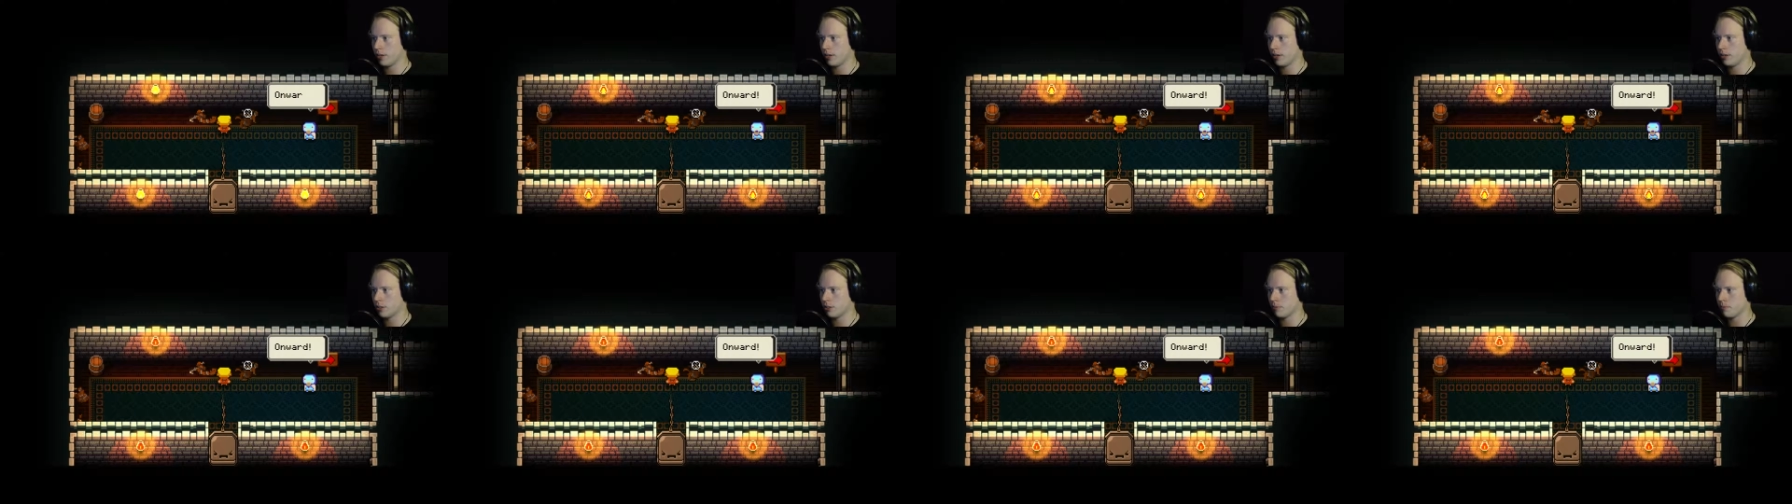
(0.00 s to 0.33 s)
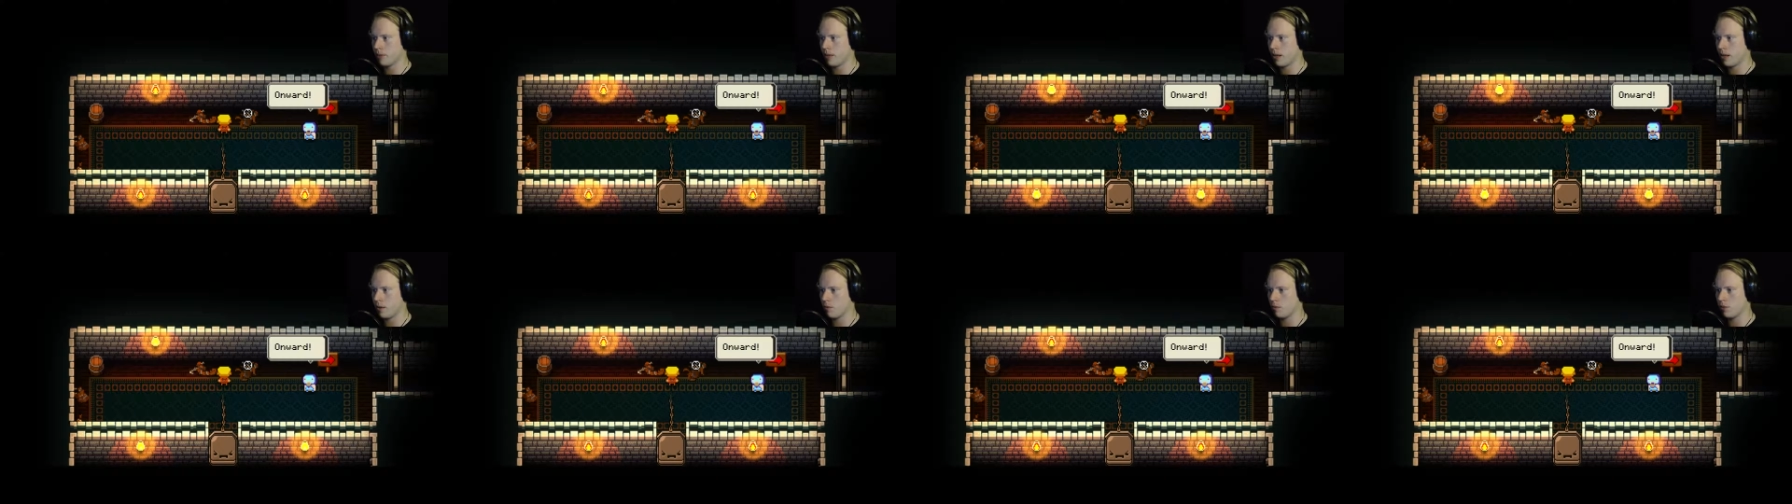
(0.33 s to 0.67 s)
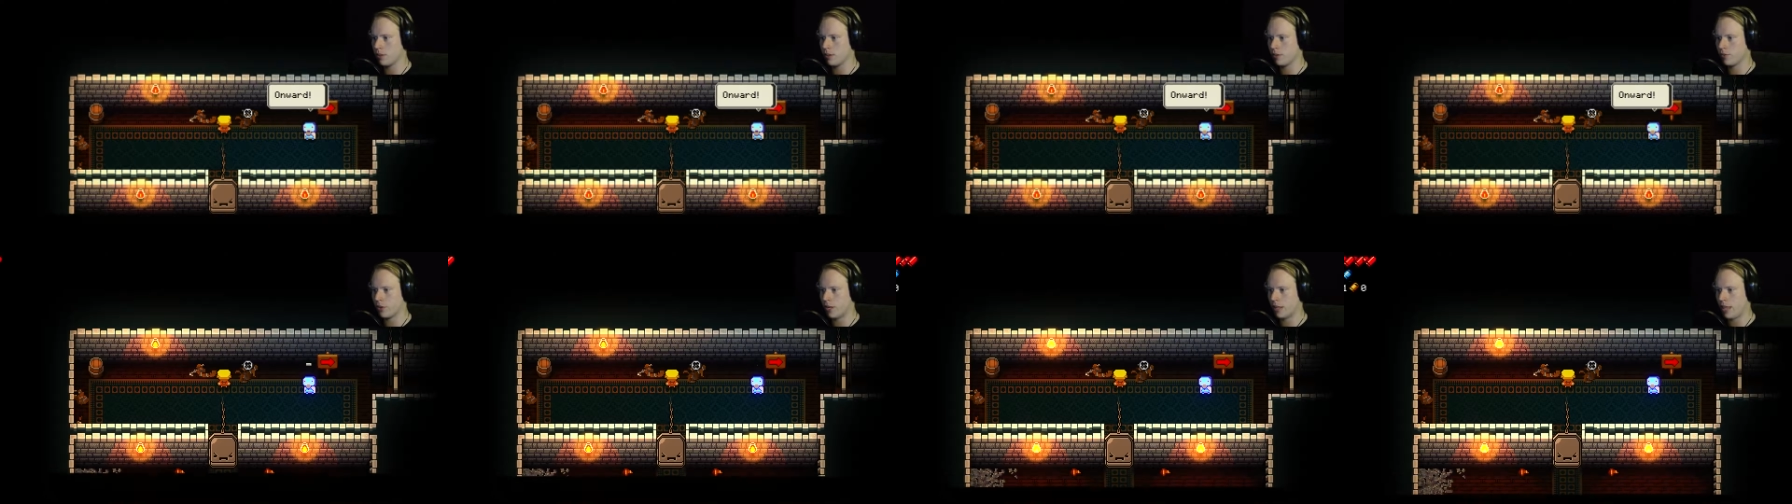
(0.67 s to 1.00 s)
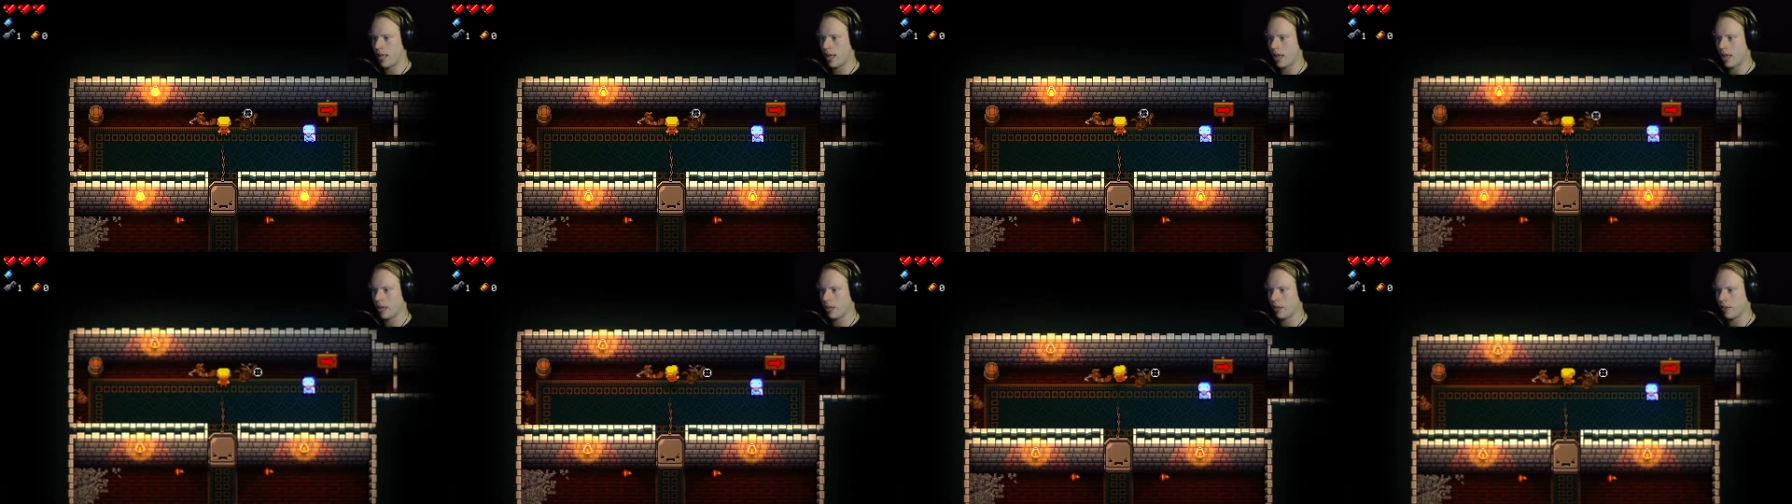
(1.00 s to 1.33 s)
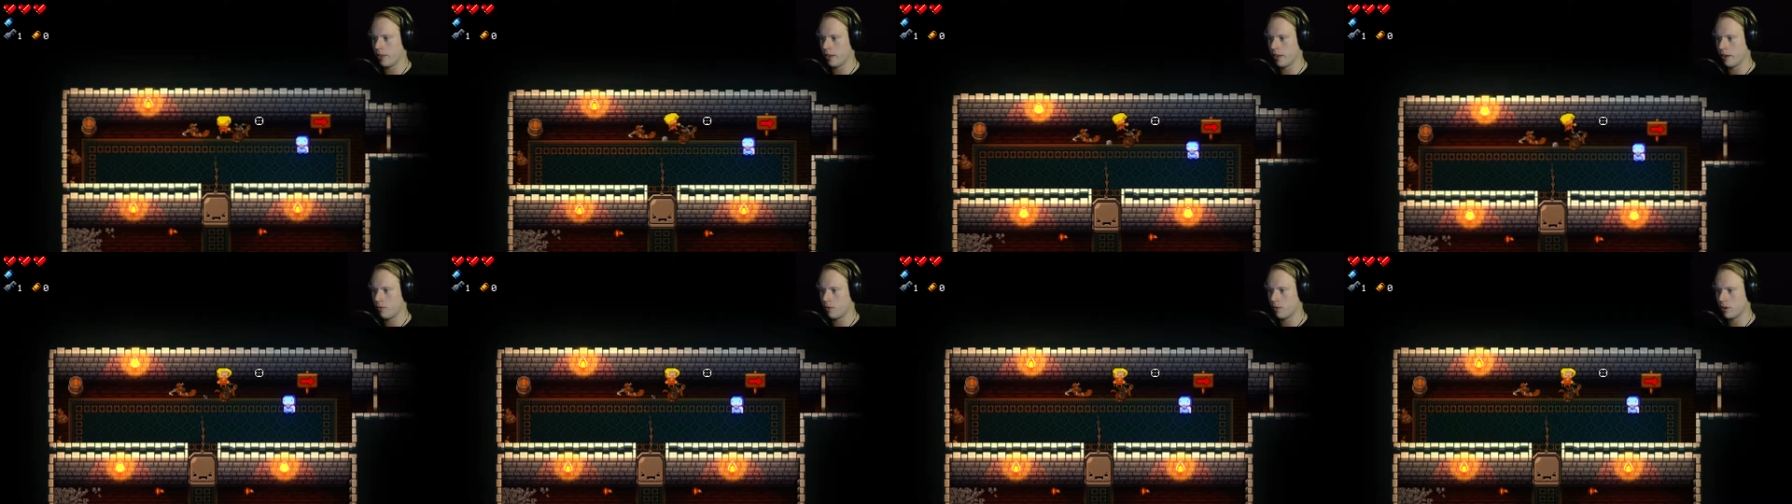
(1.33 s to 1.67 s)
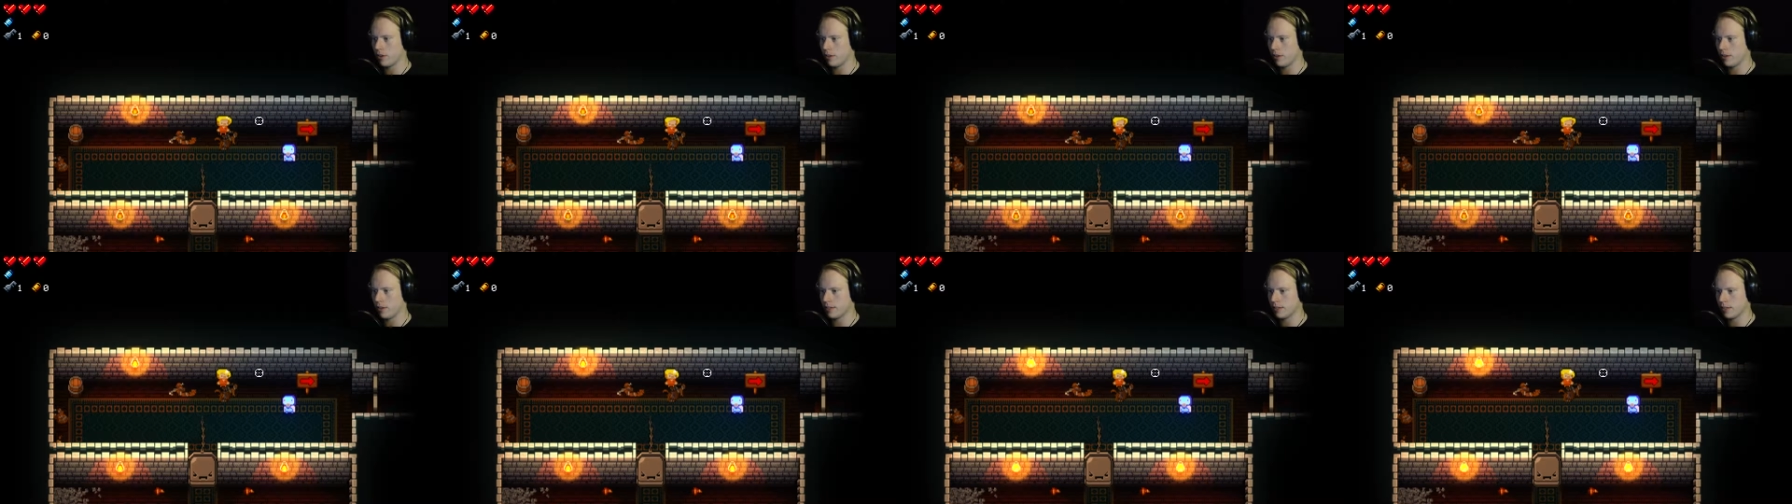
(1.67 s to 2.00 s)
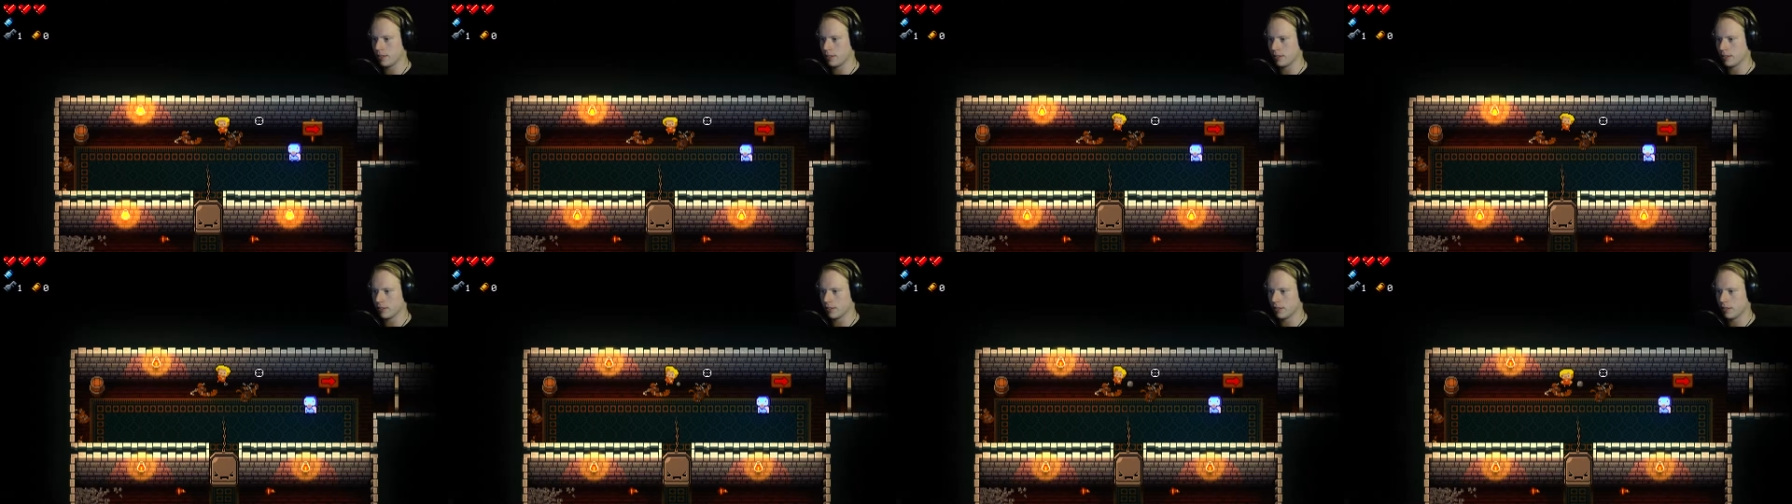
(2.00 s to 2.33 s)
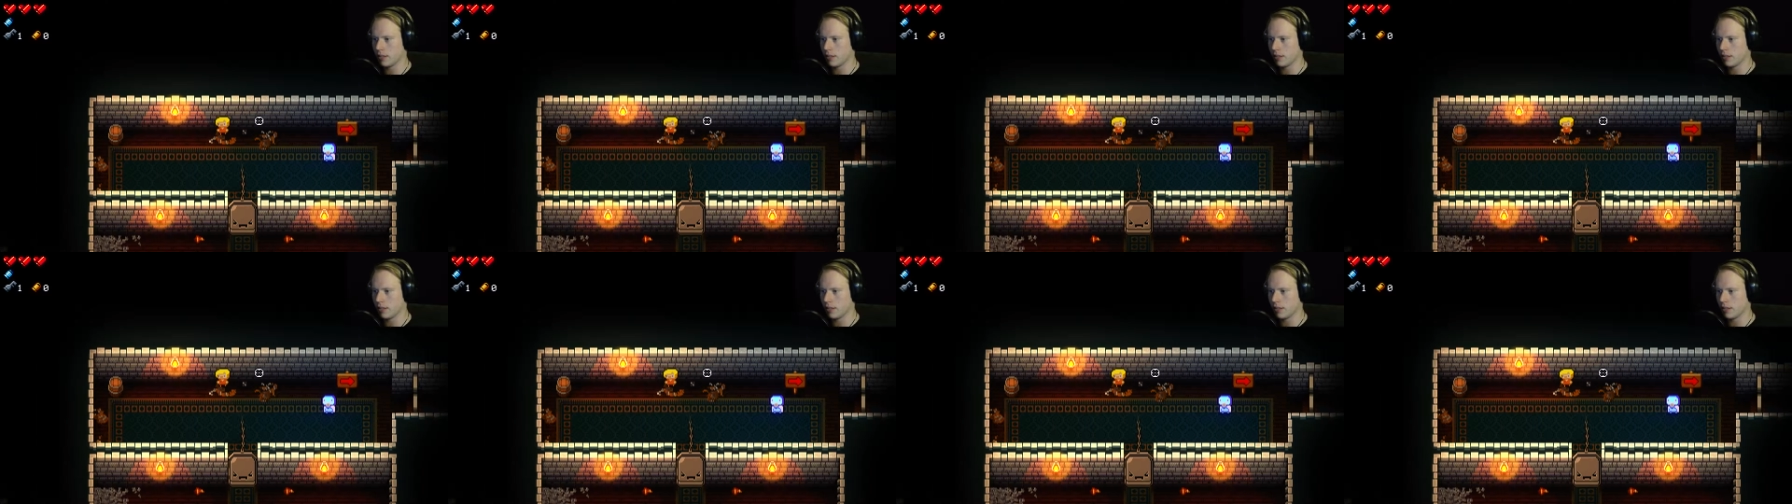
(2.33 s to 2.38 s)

dungeon, but I wouldn't rely on that. What are these things?